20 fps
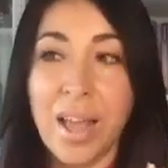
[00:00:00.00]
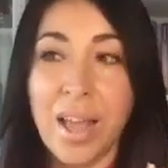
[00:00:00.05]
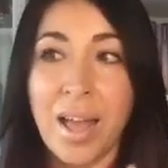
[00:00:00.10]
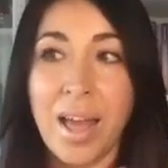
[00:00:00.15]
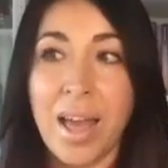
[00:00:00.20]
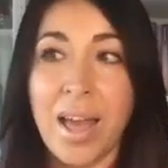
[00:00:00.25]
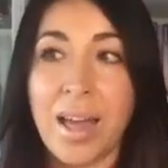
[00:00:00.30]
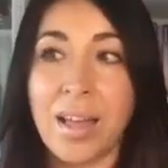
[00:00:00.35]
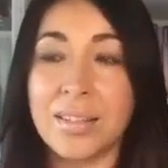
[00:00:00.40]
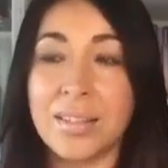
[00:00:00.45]

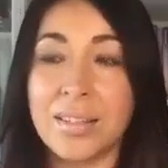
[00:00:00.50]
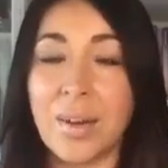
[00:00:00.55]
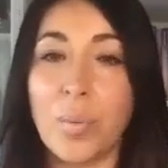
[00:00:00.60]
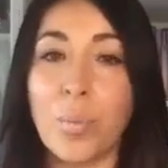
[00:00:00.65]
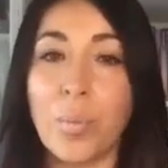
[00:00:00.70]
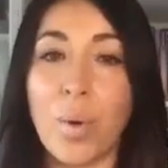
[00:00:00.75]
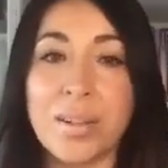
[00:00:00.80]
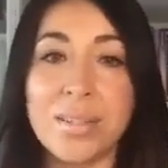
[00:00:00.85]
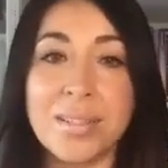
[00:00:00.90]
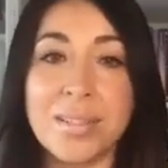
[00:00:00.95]
And
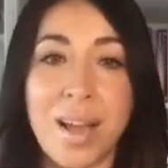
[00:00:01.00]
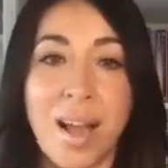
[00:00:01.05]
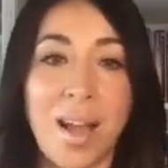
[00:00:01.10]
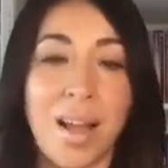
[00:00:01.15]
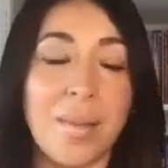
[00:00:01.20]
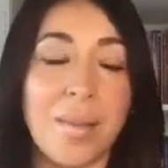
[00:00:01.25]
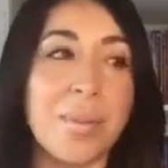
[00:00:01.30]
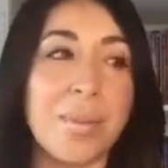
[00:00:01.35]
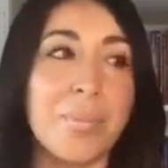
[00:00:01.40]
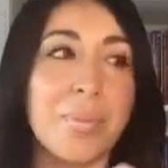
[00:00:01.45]
one
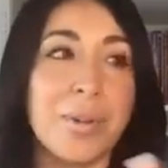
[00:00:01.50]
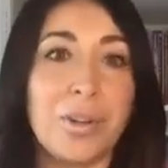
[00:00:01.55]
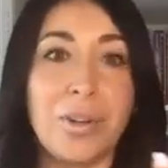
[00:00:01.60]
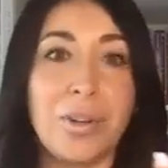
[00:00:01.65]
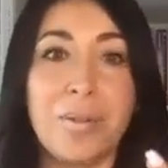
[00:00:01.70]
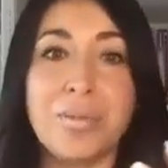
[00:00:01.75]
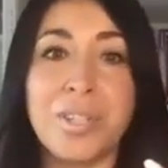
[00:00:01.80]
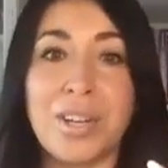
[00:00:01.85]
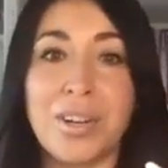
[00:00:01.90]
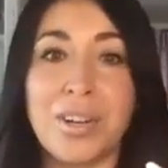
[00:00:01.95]
time in the middle
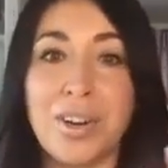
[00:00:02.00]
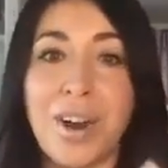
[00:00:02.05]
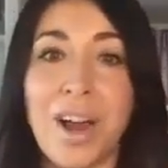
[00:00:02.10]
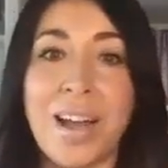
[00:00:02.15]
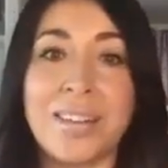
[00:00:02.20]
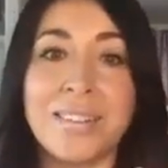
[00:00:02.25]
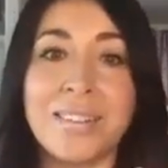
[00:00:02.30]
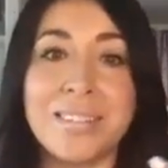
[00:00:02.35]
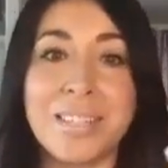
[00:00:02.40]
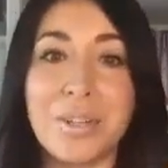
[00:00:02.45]
of dinner,
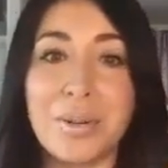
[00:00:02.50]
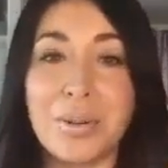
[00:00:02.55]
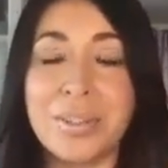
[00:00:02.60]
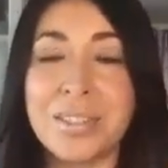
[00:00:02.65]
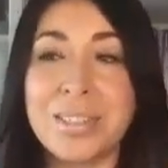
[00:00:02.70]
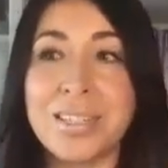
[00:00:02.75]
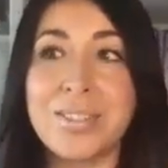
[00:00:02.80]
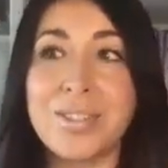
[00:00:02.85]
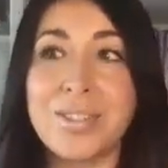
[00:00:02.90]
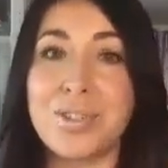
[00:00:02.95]
I
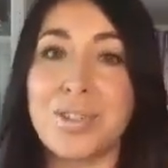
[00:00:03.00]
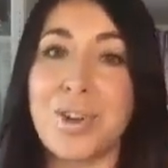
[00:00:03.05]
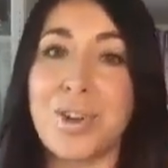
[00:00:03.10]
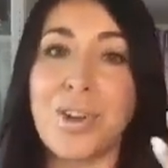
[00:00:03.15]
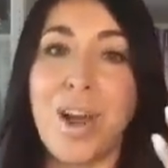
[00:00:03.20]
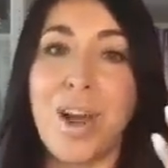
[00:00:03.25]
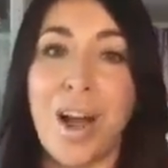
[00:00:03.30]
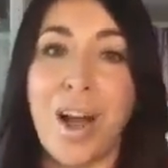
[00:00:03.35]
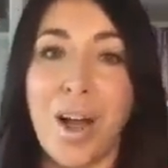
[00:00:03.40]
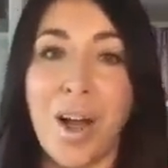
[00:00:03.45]
literally
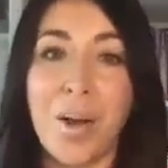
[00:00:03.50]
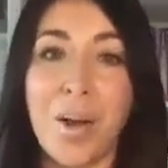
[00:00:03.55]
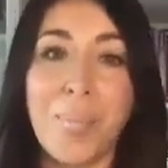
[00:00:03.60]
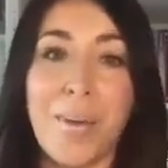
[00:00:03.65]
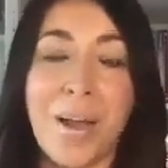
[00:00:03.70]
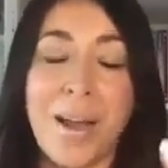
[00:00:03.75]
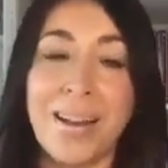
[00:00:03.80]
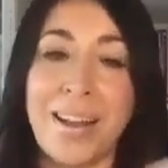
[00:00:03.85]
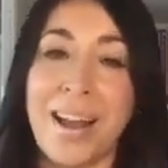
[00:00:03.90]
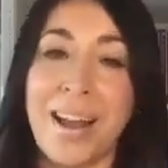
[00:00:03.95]
stood up
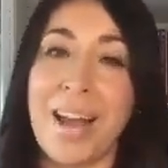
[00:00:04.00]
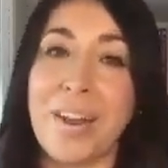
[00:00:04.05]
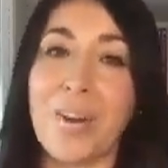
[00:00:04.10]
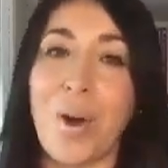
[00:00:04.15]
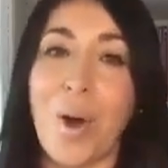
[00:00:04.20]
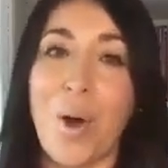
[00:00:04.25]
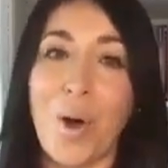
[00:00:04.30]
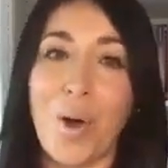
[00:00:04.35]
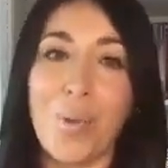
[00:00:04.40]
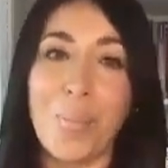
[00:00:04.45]
and I had
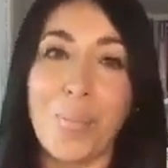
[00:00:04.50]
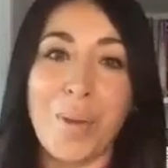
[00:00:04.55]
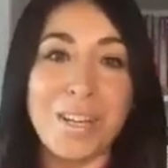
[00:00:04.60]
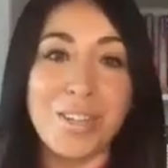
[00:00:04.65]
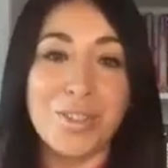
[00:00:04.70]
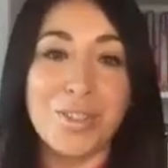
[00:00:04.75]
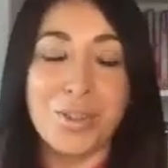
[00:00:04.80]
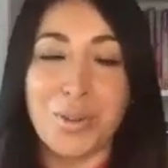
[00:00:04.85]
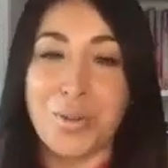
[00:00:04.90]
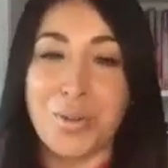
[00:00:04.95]
all my
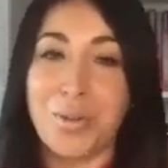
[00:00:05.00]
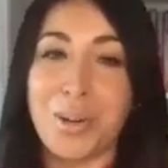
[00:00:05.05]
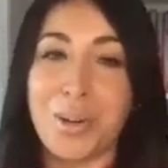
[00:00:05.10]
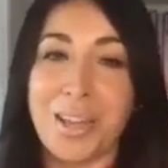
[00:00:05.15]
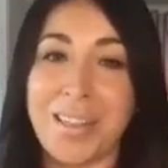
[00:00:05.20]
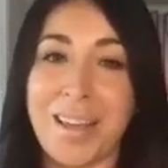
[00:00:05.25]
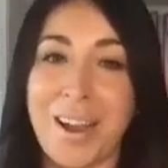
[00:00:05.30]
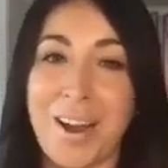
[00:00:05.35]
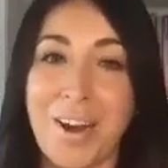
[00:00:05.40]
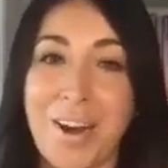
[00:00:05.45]
jewelry
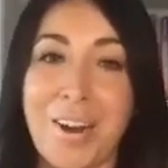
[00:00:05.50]
there.